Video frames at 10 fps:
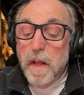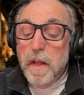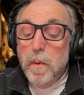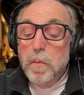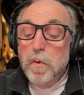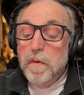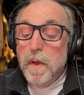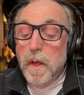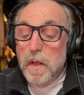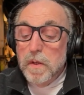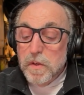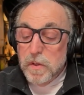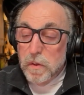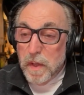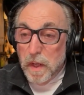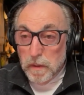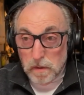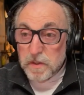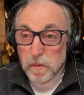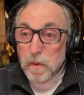they were moving into that little
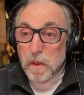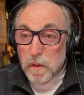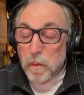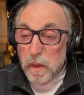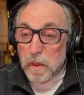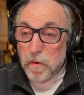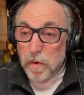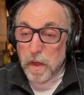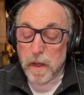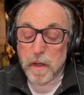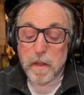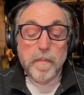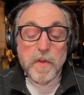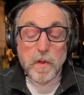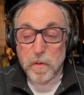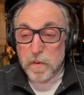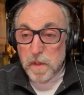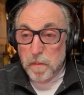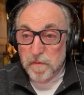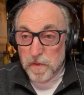studio that we had created to do some
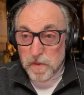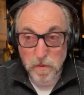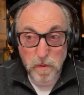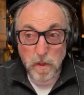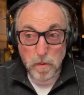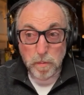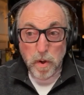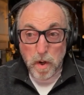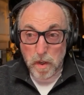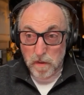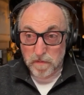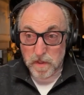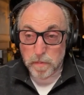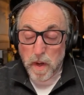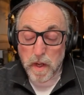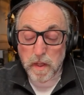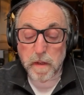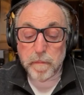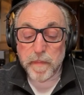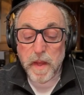of the studio part of this pilot.
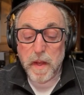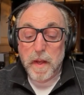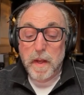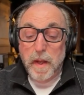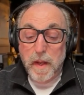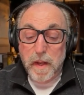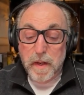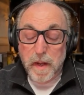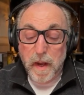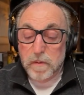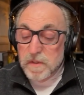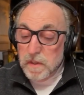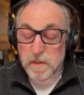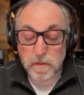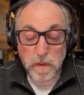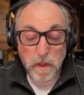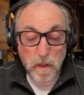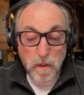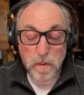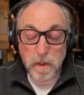And I was in the
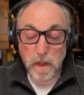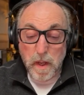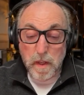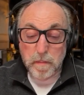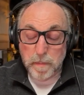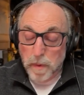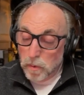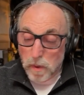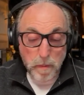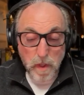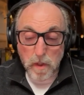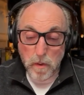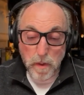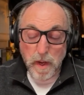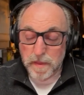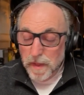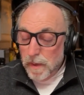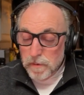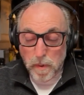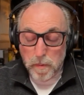studio, and people were coming and going. I think I
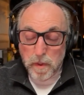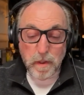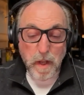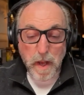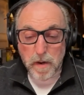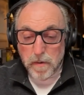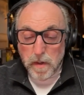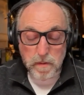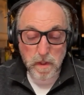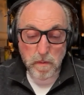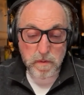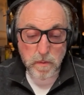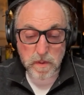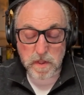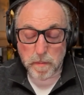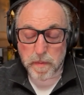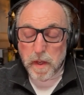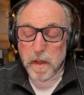was probably on a ladder, and I was doing something.